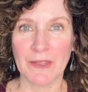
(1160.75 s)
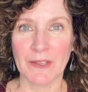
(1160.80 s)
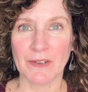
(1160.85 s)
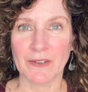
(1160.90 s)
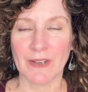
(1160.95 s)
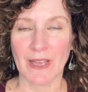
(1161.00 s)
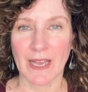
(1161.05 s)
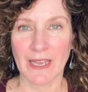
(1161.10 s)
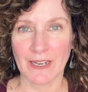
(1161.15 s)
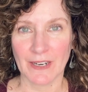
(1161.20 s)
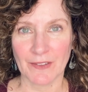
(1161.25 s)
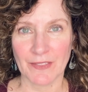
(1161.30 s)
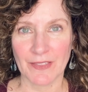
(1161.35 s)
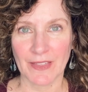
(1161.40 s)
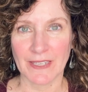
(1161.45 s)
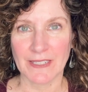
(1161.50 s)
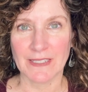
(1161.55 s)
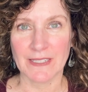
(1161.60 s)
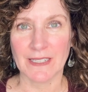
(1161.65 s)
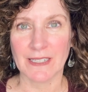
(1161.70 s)
They're not
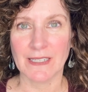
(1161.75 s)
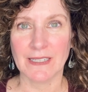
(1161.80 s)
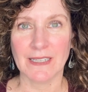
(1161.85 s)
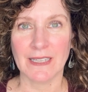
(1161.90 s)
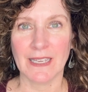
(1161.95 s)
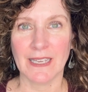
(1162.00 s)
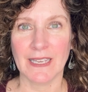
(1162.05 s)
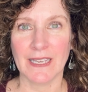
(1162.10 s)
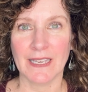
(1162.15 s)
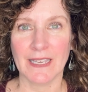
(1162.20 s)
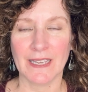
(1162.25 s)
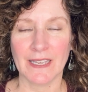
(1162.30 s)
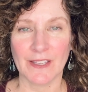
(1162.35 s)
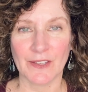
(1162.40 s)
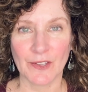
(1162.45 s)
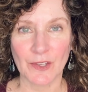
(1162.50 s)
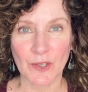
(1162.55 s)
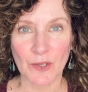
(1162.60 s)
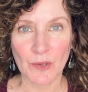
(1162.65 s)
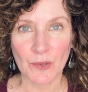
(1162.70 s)
authentically
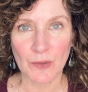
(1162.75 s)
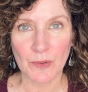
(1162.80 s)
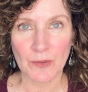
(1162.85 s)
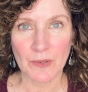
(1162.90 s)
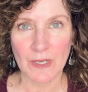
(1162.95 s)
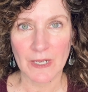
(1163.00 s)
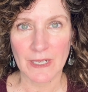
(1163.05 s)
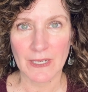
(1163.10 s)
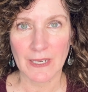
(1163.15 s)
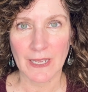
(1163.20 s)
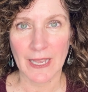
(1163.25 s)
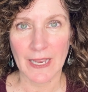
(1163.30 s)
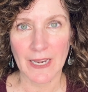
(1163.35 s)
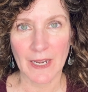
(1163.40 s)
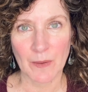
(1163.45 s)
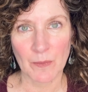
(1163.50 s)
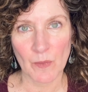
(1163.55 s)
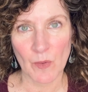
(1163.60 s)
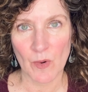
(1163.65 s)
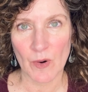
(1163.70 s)
you
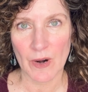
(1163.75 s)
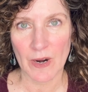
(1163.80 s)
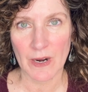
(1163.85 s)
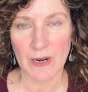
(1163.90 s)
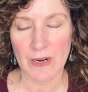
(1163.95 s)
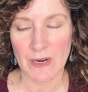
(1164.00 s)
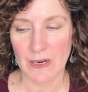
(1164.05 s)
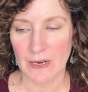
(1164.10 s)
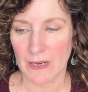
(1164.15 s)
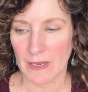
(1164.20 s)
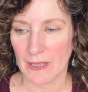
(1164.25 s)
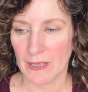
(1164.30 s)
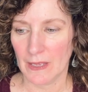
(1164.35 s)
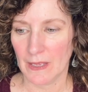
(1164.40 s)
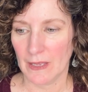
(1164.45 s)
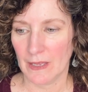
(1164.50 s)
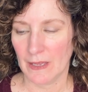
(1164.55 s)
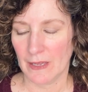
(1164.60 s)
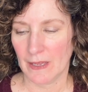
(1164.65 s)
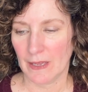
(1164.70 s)
anymore.
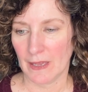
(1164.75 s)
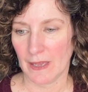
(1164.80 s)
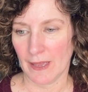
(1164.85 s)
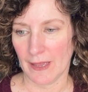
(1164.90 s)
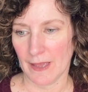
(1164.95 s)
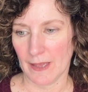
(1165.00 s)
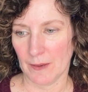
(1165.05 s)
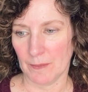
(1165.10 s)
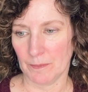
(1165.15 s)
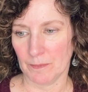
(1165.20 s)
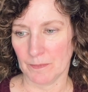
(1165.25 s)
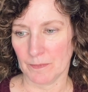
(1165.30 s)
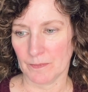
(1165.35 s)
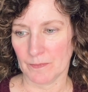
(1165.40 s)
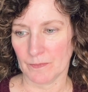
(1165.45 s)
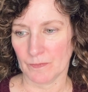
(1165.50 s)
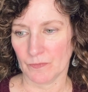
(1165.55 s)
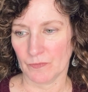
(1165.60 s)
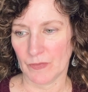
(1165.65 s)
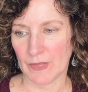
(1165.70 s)

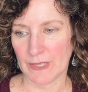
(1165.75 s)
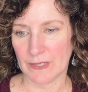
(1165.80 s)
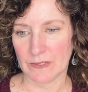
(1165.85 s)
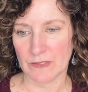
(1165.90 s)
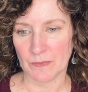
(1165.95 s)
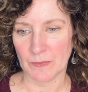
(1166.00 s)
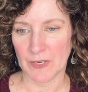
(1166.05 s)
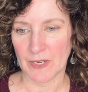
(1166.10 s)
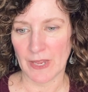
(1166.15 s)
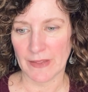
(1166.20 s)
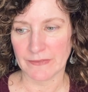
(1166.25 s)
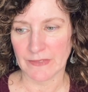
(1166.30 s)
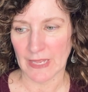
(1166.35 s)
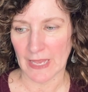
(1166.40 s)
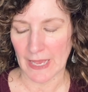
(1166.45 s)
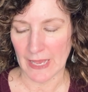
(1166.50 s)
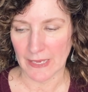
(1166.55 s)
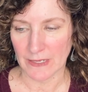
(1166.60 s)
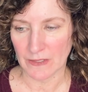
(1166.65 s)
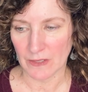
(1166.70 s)
Doesn't mean you have
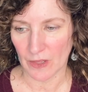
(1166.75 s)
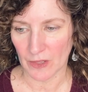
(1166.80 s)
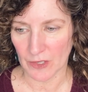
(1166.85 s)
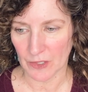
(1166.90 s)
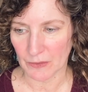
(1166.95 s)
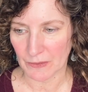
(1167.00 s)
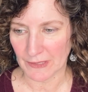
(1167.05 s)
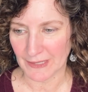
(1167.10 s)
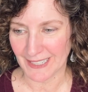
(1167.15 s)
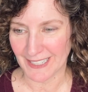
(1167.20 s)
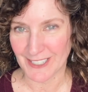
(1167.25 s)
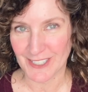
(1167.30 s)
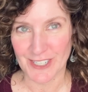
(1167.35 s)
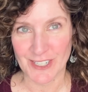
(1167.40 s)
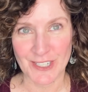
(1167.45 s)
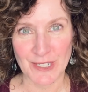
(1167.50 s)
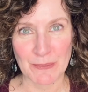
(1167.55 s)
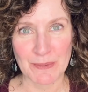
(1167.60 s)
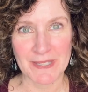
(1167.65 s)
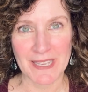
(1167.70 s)
to end all your
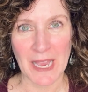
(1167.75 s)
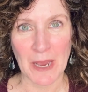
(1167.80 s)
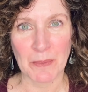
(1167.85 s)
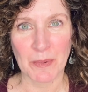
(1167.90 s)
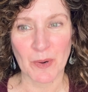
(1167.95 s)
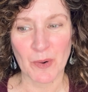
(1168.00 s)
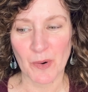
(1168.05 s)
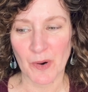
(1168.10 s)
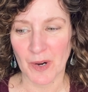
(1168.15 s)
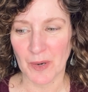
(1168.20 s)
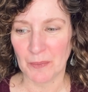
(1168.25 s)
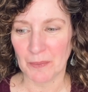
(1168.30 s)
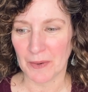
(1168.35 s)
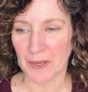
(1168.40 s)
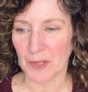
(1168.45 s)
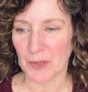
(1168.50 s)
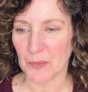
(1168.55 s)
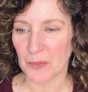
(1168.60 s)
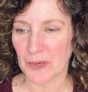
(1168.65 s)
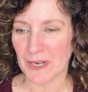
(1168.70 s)
relationships, Capricorn,
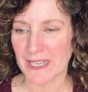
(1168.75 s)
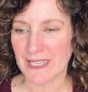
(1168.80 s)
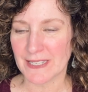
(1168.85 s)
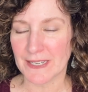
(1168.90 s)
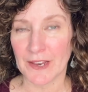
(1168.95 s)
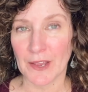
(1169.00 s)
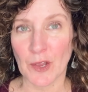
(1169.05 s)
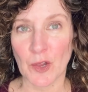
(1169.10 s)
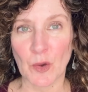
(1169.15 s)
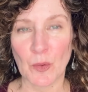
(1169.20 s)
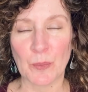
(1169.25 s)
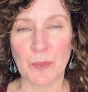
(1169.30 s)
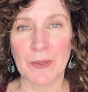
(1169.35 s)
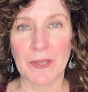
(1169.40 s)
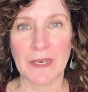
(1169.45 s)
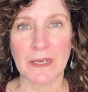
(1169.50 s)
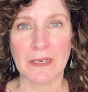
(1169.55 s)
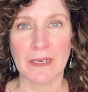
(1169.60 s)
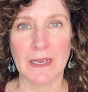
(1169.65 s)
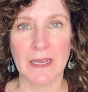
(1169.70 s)
but you want to stay
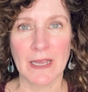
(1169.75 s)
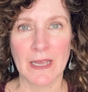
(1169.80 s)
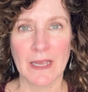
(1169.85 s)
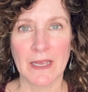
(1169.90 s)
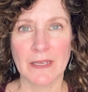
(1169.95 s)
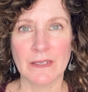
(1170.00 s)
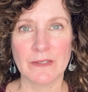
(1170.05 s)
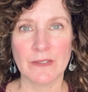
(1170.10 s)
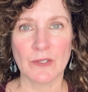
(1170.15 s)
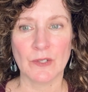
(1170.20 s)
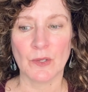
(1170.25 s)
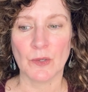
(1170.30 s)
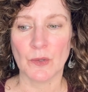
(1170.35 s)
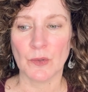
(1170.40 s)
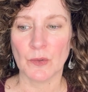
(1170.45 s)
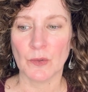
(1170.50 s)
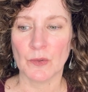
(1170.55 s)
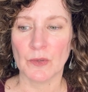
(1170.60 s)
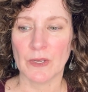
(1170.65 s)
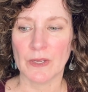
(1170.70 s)
open
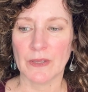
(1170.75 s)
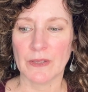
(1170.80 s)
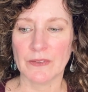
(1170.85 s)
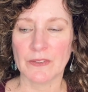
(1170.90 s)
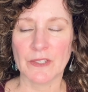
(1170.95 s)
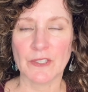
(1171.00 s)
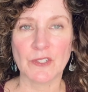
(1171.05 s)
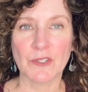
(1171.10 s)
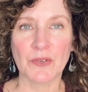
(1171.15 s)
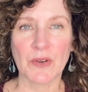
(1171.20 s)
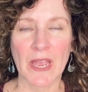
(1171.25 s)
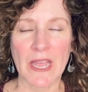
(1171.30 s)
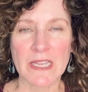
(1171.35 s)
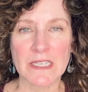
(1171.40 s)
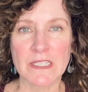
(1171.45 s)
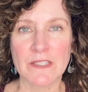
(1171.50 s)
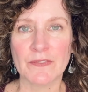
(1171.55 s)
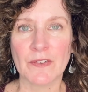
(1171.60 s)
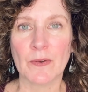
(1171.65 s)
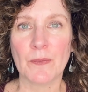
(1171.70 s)
to the
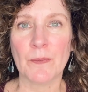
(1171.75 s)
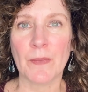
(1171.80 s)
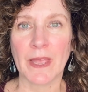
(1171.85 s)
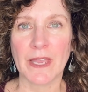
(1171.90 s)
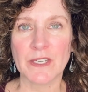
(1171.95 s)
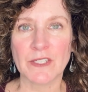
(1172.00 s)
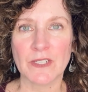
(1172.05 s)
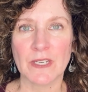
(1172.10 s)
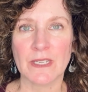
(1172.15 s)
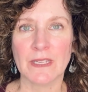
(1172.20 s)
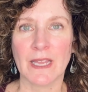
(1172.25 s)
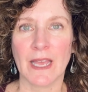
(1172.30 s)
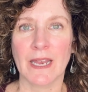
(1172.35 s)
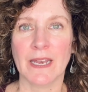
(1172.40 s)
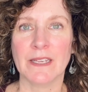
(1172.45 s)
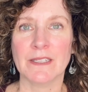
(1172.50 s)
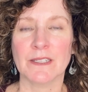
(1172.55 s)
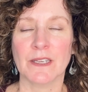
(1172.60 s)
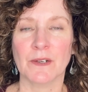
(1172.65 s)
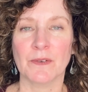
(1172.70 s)
transformation that
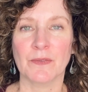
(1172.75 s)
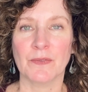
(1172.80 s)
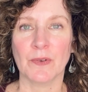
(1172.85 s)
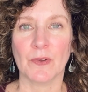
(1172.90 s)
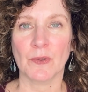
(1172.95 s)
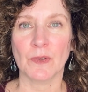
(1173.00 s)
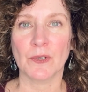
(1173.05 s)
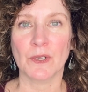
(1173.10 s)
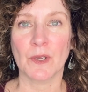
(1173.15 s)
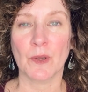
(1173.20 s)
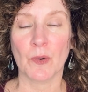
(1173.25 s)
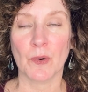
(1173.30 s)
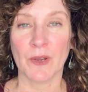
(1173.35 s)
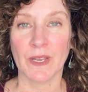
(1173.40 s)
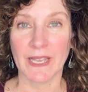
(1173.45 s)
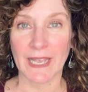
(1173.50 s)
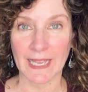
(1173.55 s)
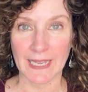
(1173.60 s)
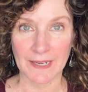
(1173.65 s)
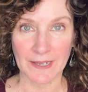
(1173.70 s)
is unfolding
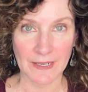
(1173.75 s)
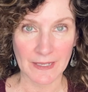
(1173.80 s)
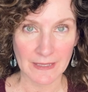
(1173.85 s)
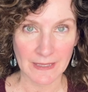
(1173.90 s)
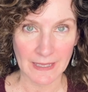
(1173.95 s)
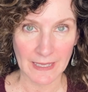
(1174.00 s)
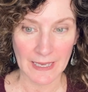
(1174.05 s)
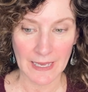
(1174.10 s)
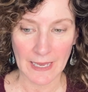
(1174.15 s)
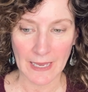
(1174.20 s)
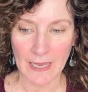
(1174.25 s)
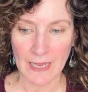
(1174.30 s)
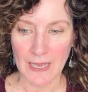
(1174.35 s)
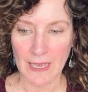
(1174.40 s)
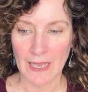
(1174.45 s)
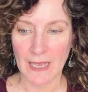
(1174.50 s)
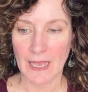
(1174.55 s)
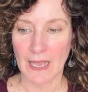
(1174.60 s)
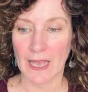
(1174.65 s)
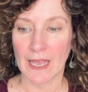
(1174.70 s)
organically,
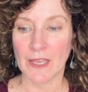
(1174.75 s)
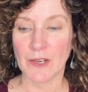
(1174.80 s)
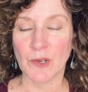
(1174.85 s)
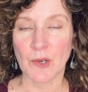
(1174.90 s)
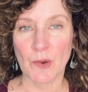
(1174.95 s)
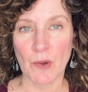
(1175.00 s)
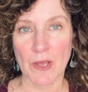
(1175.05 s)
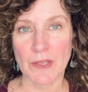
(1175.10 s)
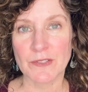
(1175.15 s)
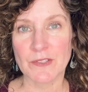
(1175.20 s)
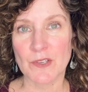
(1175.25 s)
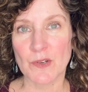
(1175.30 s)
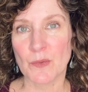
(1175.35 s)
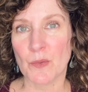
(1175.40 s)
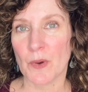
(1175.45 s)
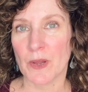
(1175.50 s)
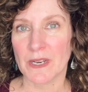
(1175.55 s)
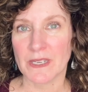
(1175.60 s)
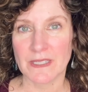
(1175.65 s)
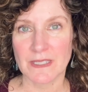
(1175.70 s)
and you also
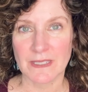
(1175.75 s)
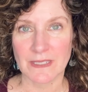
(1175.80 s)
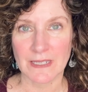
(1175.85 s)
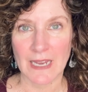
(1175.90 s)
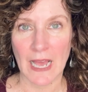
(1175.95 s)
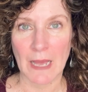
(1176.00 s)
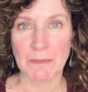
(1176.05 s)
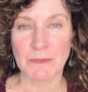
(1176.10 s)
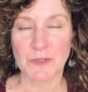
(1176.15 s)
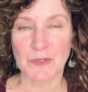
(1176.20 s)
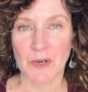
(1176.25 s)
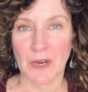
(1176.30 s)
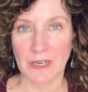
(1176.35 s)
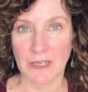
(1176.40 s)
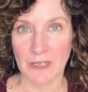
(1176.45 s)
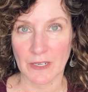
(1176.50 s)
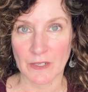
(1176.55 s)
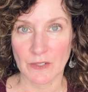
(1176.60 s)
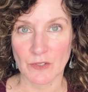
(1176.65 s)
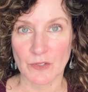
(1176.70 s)
want to stop trying
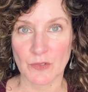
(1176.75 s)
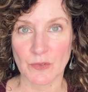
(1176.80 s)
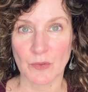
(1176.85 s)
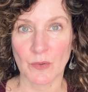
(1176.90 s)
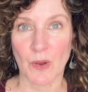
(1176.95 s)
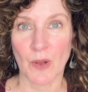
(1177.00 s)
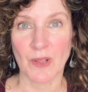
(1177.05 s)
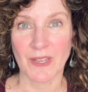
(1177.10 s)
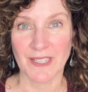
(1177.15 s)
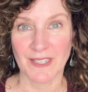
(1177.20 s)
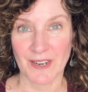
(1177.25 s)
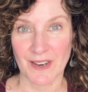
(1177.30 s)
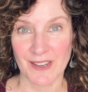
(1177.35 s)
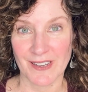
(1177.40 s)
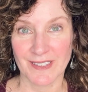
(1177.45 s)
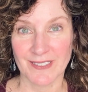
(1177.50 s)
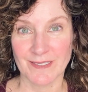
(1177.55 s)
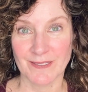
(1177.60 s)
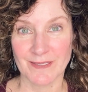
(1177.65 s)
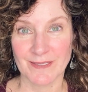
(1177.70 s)
to control it
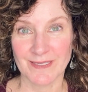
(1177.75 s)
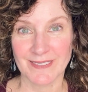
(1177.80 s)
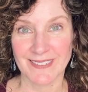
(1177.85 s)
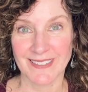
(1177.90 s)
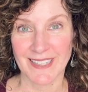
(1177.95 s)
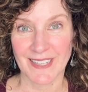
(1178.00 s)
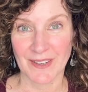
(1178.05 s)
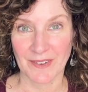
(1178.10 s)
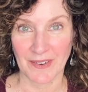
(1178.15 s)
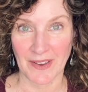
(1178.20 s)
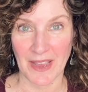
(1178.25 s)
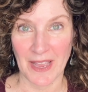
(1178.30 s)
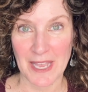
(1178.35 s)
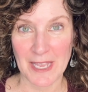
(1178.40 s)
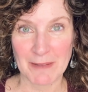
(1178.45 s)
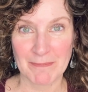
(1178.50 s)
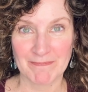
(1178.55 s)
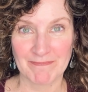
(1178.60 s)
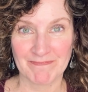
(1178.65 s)
all. Okay?